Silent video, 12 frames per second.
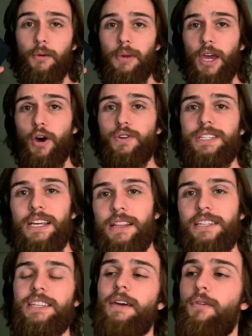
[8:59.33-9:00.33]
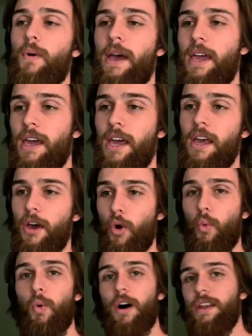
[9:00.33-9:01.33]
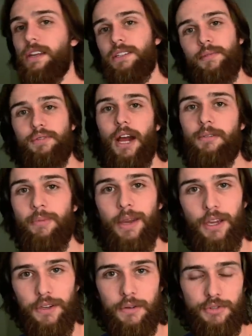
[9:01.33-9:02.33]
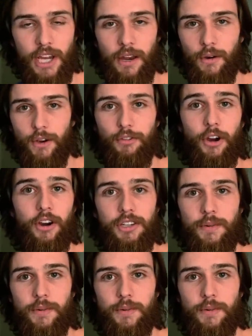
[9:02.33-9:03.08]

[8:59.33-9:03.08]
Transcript: be hosting this giveaway. One is subscribe to my YouTube channel. If you're already